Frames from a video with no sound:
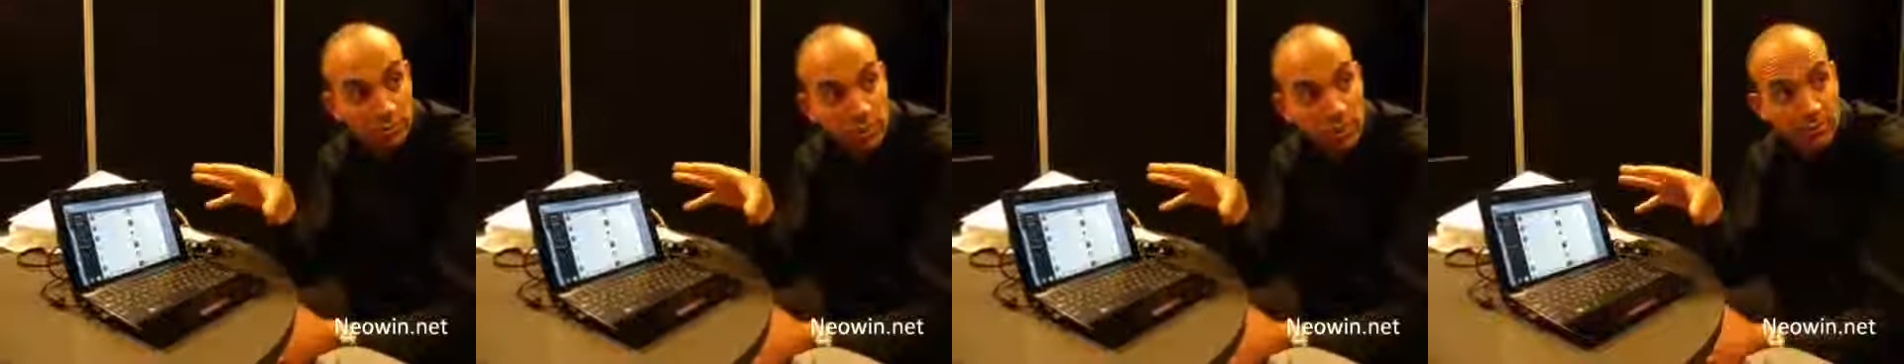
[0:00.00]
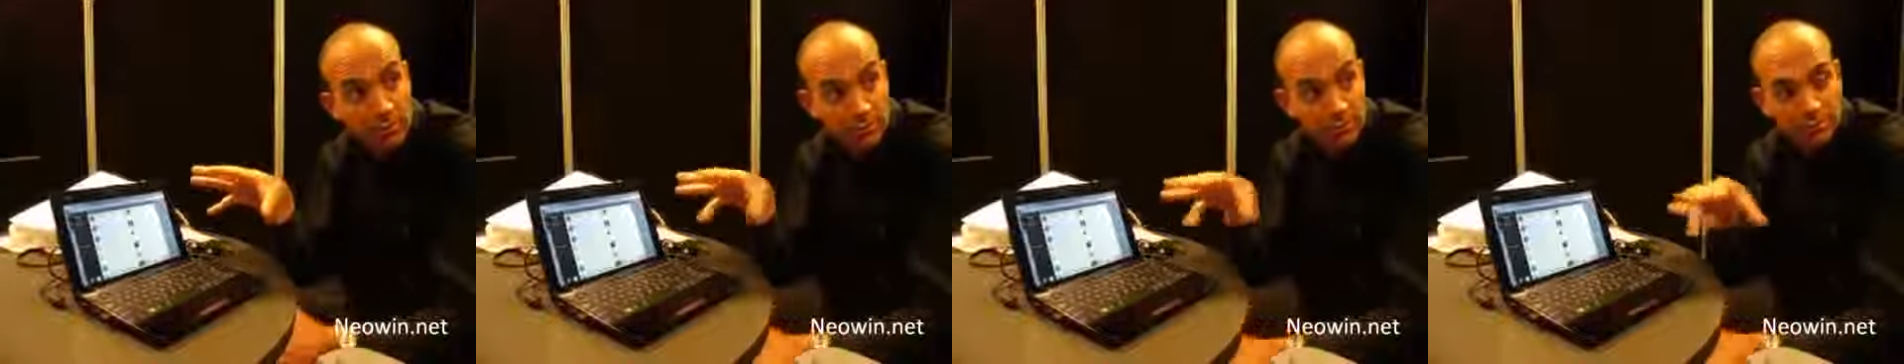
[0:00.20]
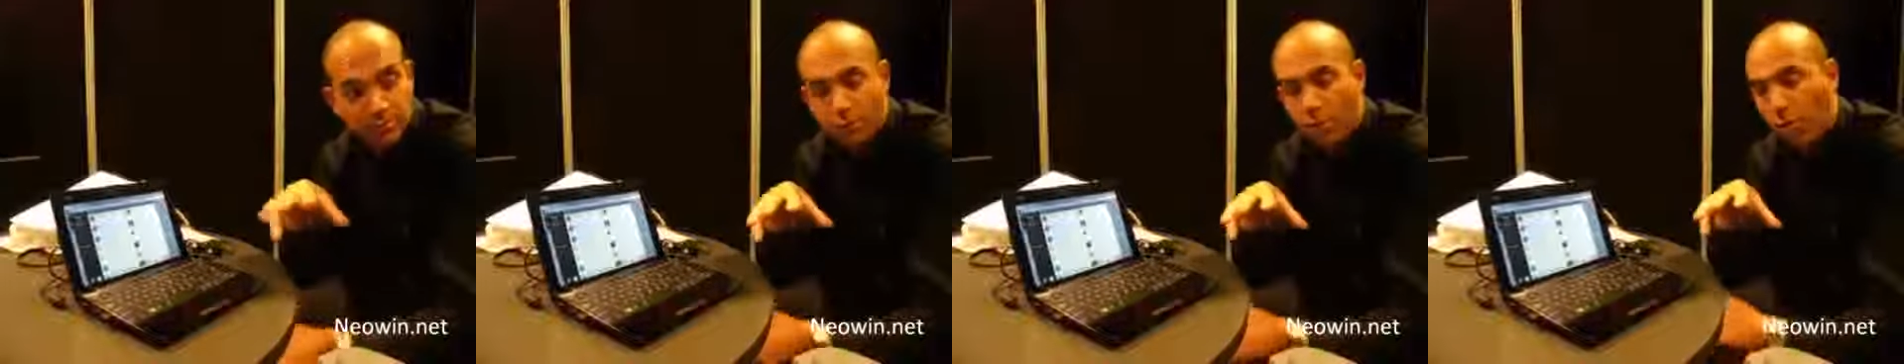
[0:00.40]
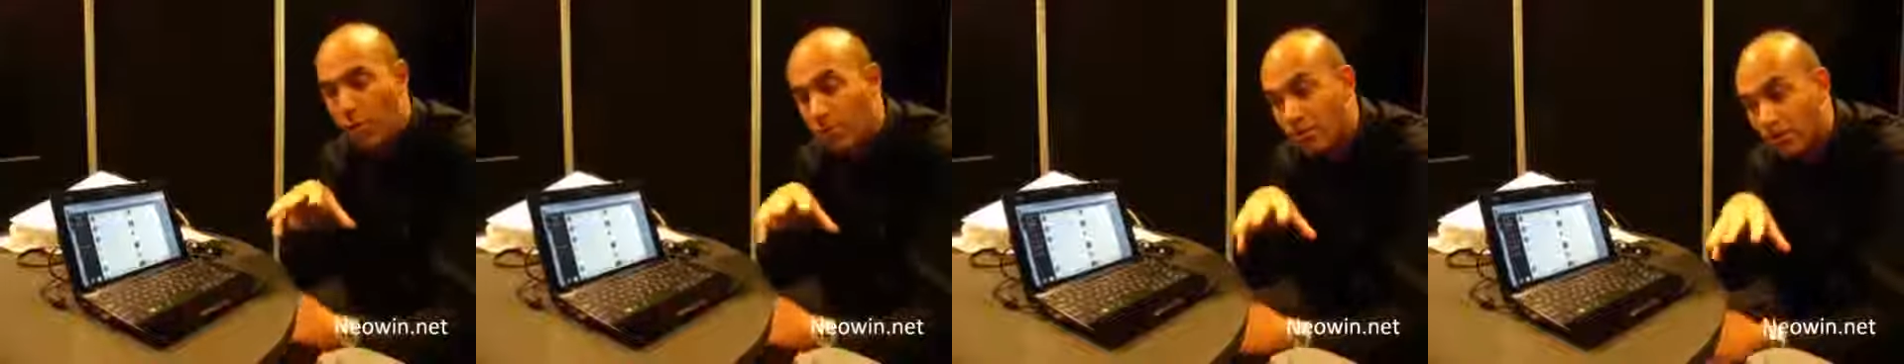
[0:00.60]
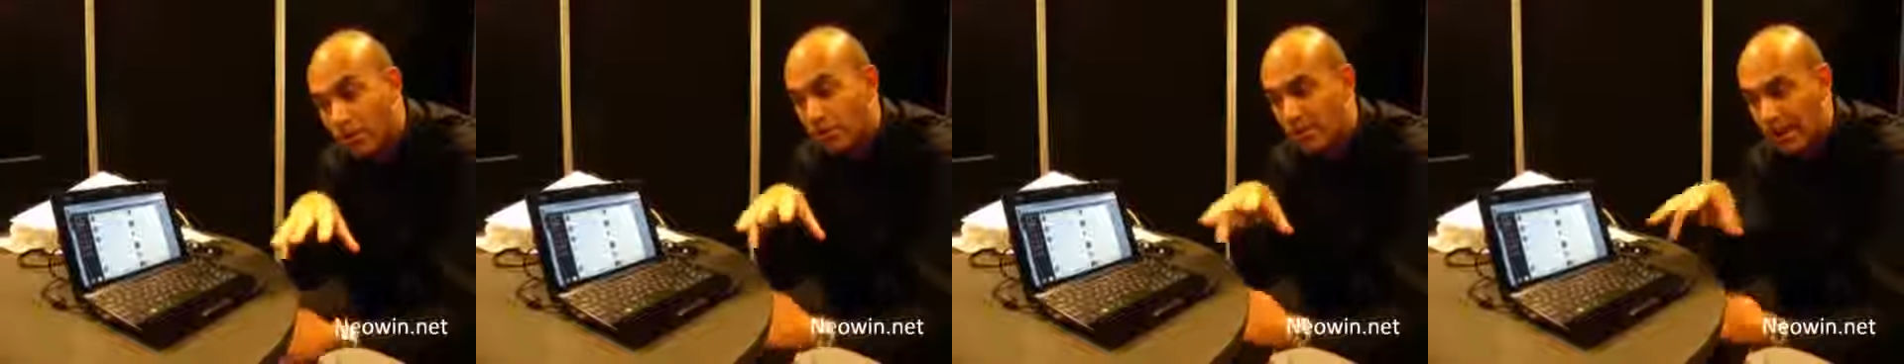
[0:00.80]

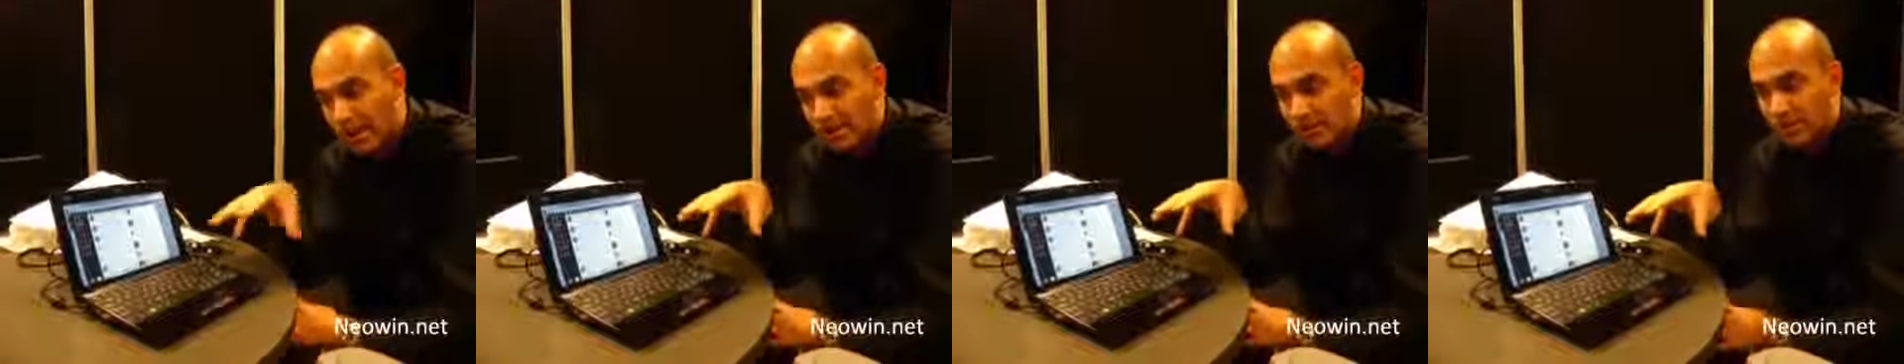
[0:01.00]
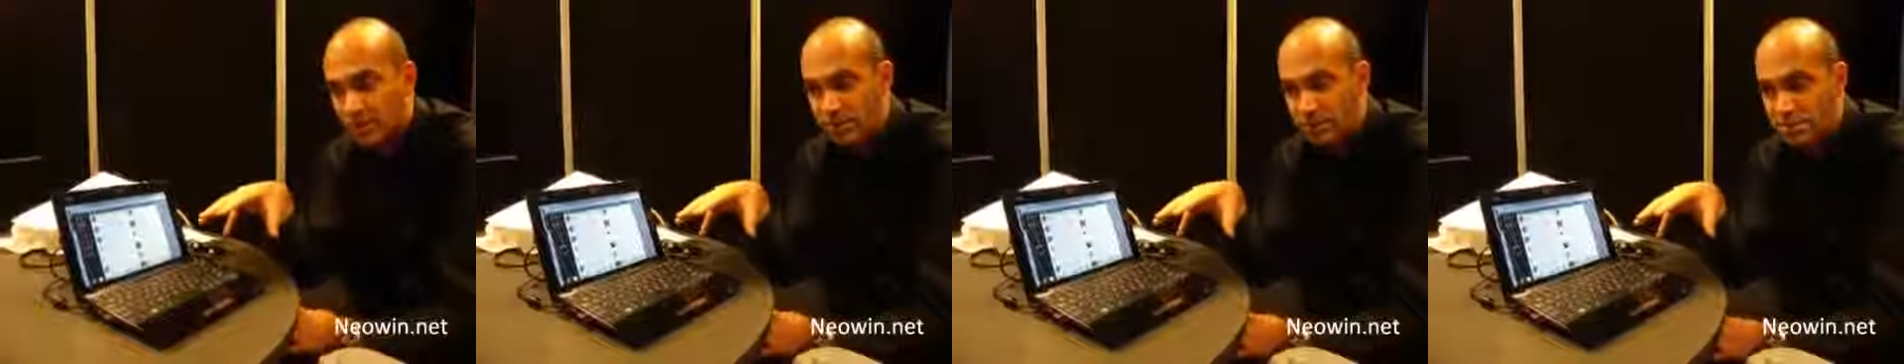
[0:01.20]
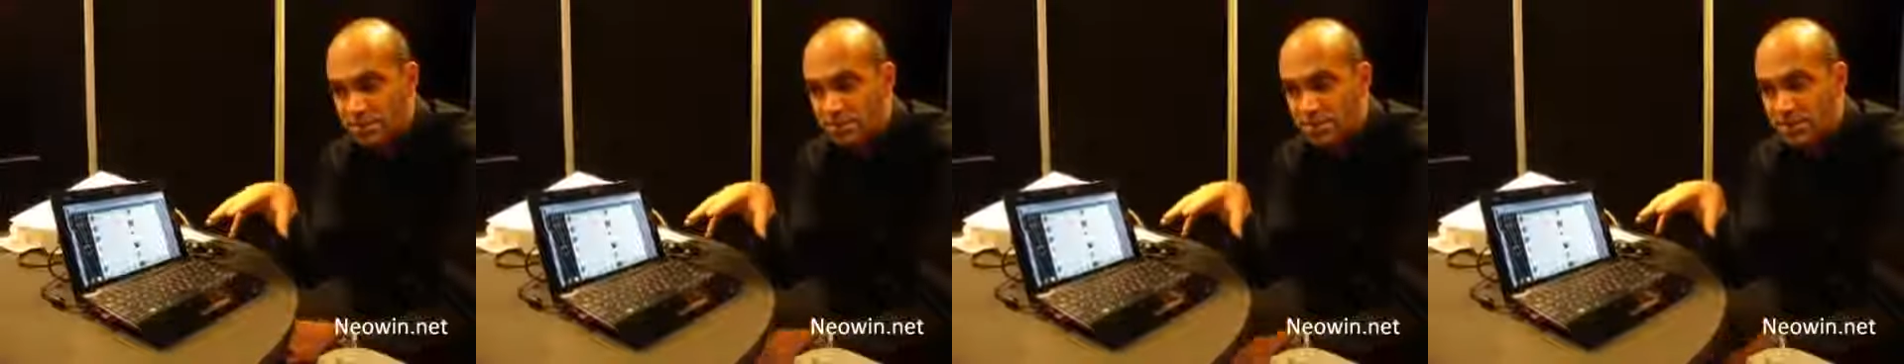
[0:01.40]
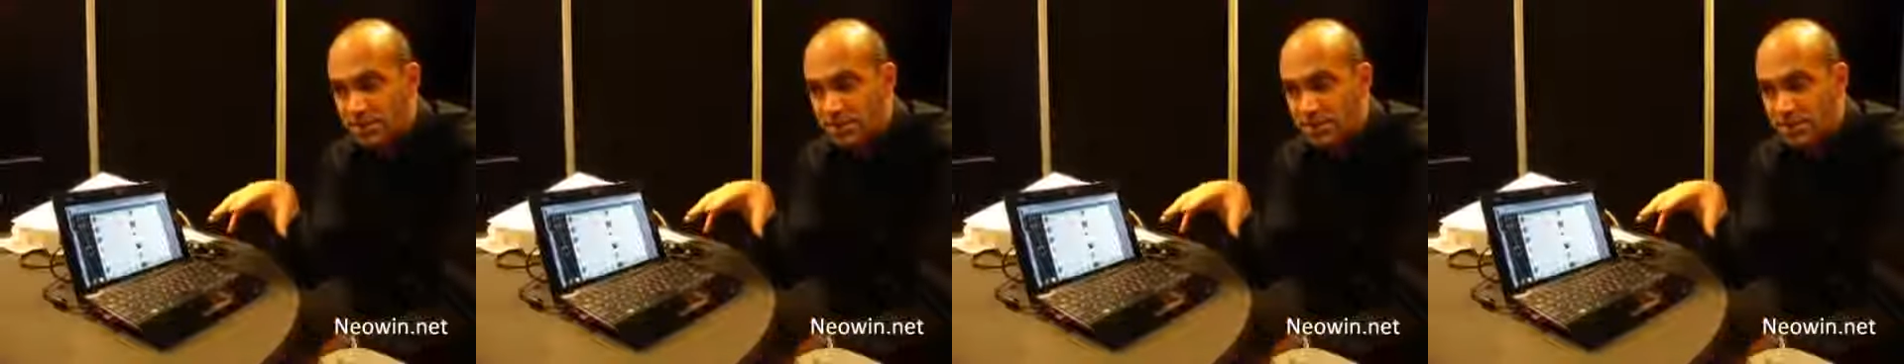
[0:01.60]
other platforms,